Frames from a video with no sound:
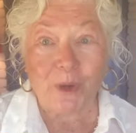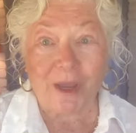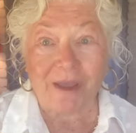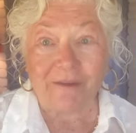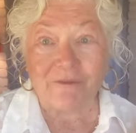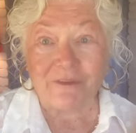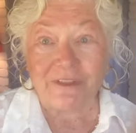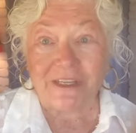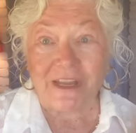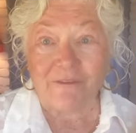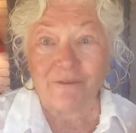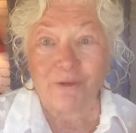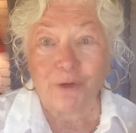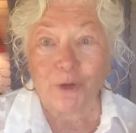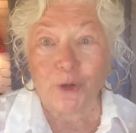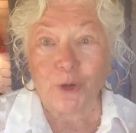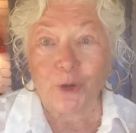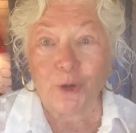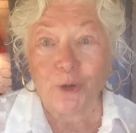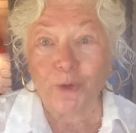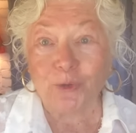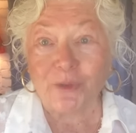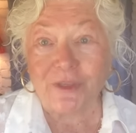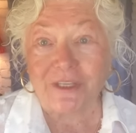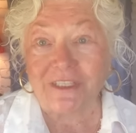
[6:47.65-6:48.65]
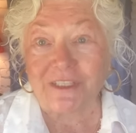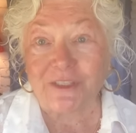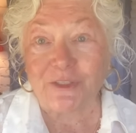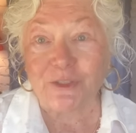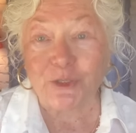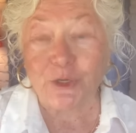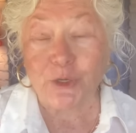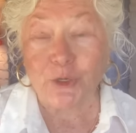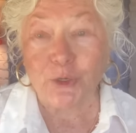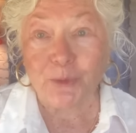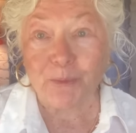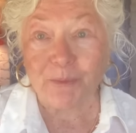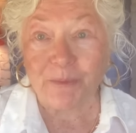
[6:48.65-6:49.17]
have never heard this
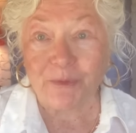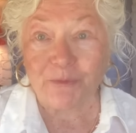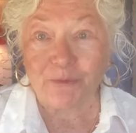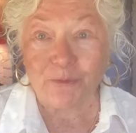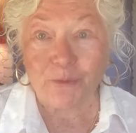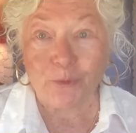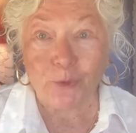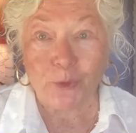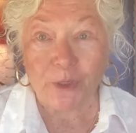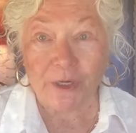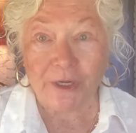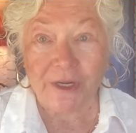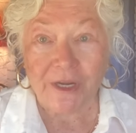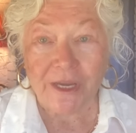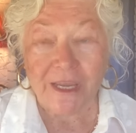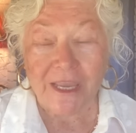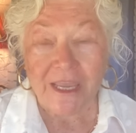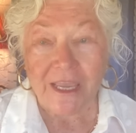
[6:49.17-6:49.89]
term before.